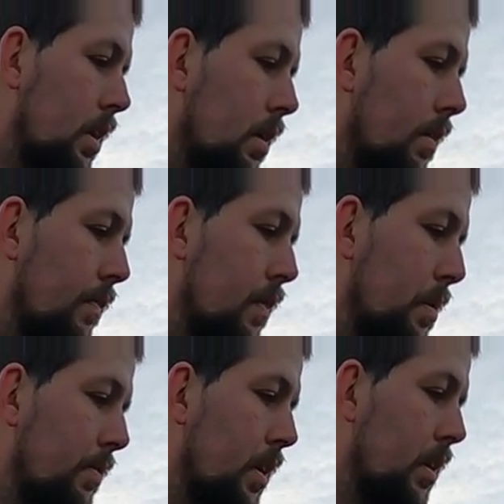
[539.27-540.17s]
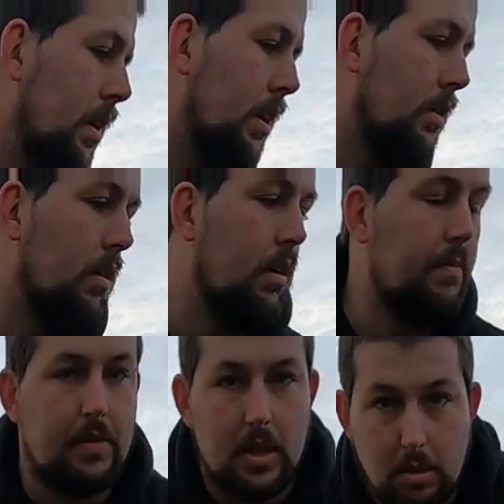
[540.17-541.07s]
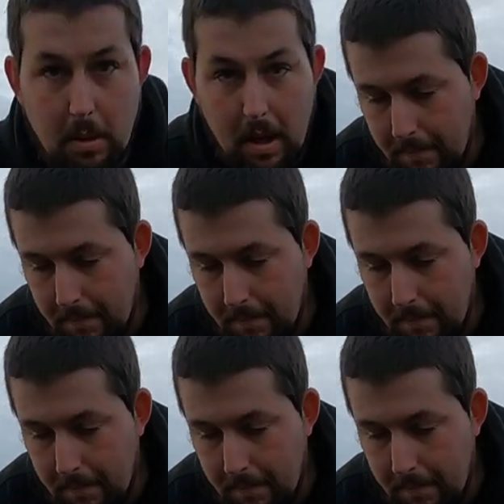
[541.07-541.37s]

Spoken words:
Go on, flip over. There you go. He's away.